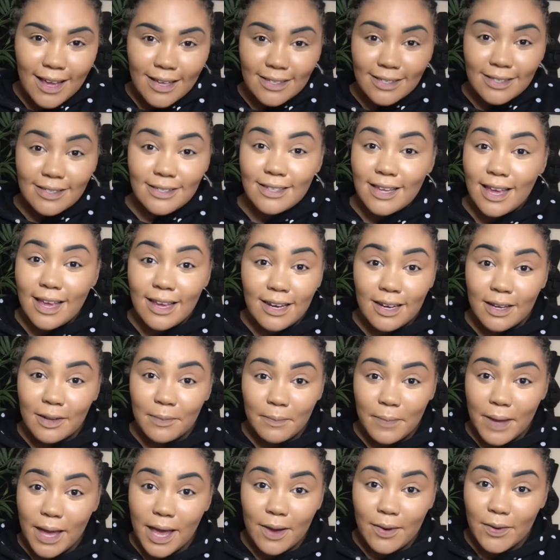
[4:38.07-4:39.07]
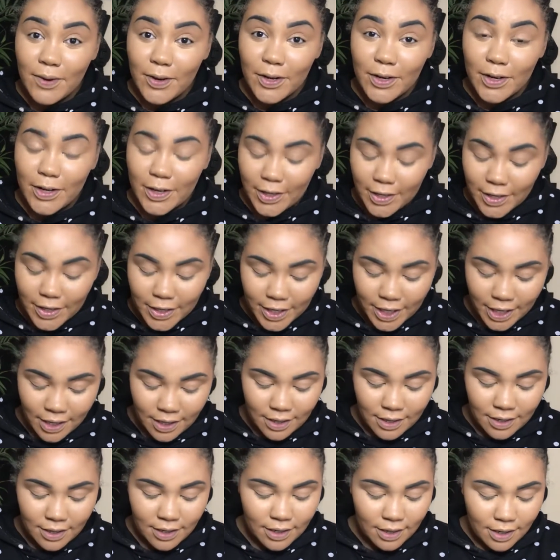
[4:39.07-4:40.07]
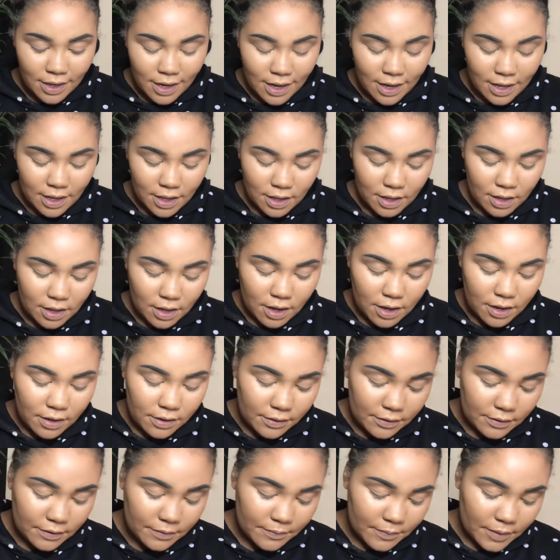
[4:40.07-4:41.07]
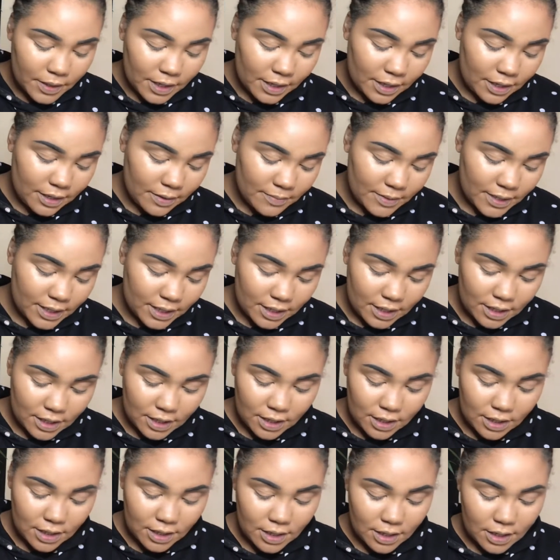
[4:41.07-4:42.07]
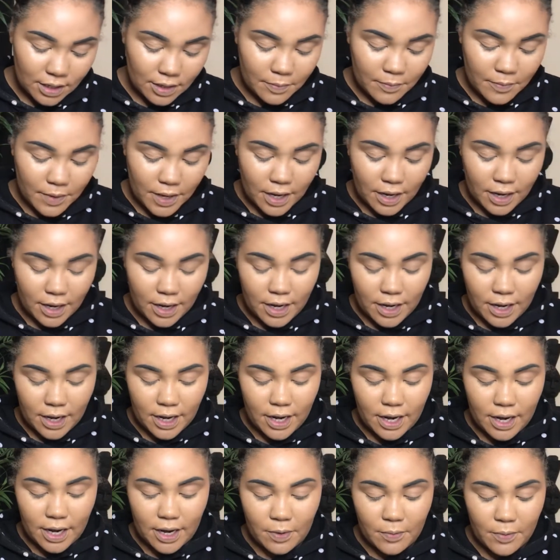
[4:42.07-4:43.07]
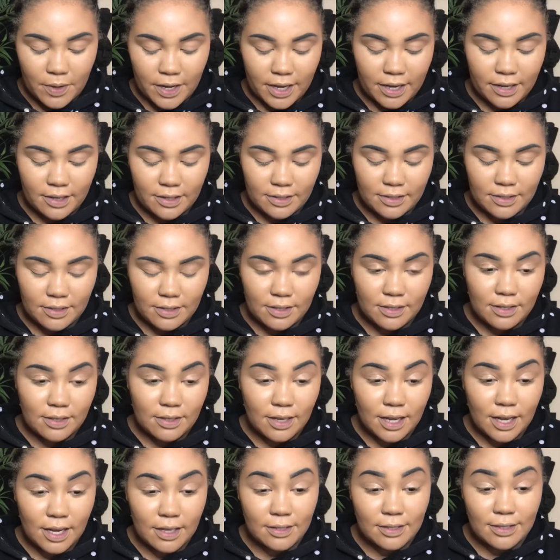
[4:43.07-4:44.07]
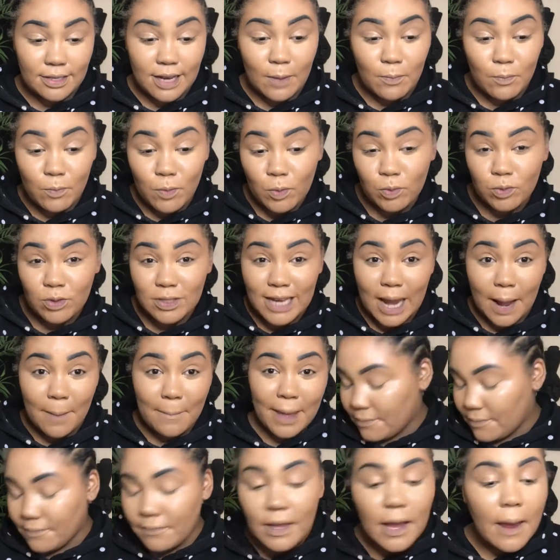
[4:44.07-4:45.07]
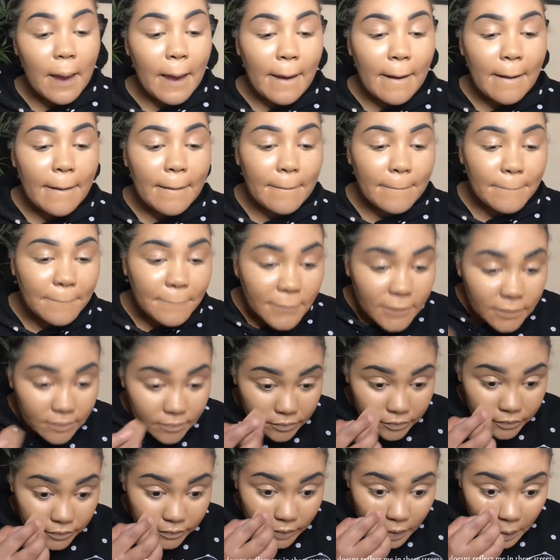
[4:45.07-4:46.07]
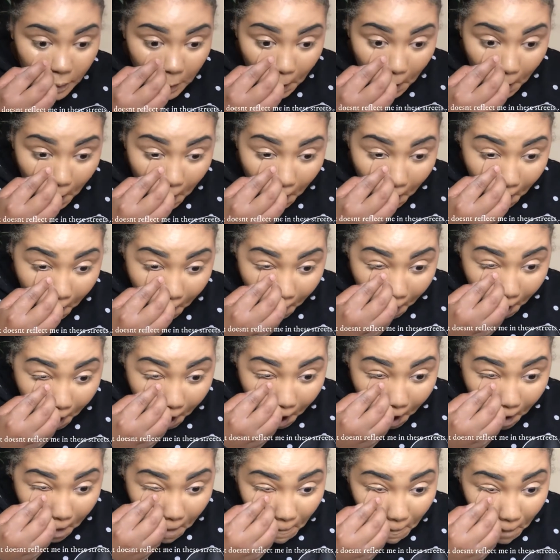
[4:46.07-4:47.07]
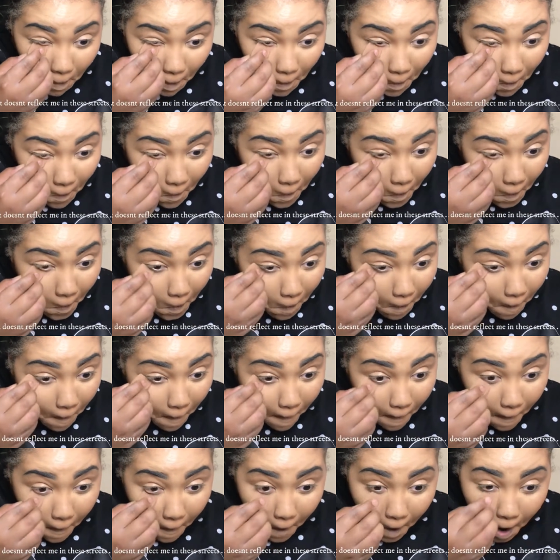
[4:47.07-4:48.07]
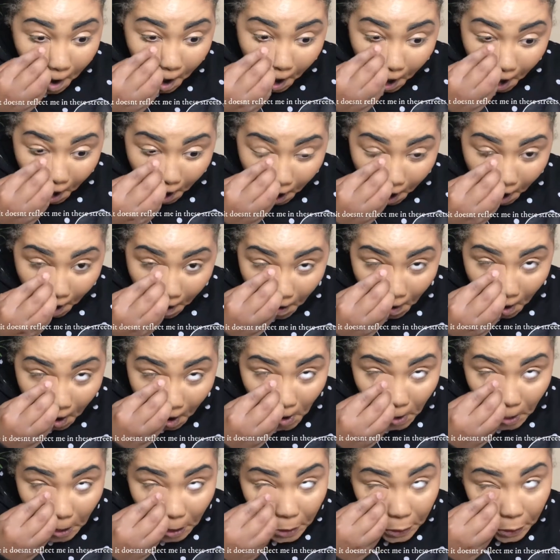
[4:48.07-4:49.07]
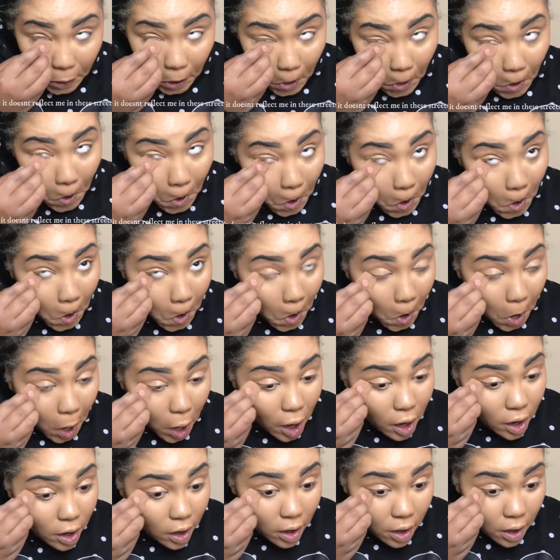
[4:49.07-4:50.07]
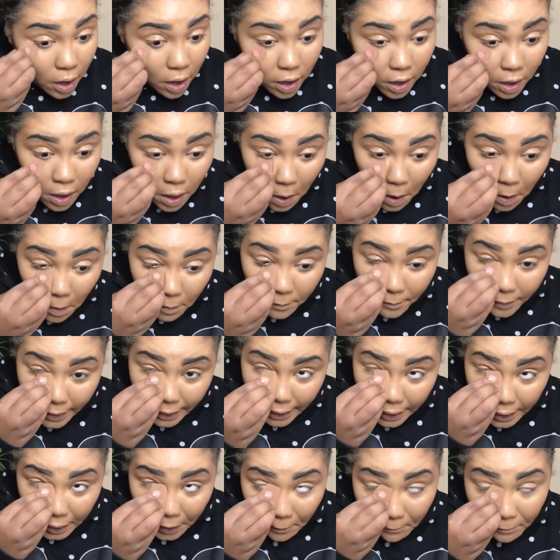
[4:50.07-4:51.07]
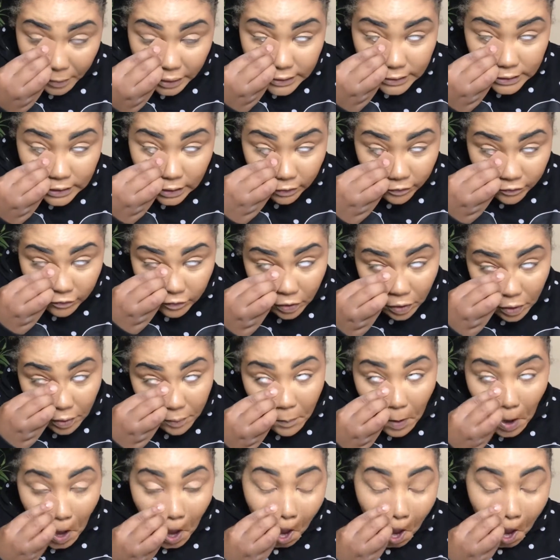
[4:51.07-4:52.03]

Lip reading: setting powder. I am taking my NYX Can't Stop Won't Stop, and I'm going, you know, pat myself up.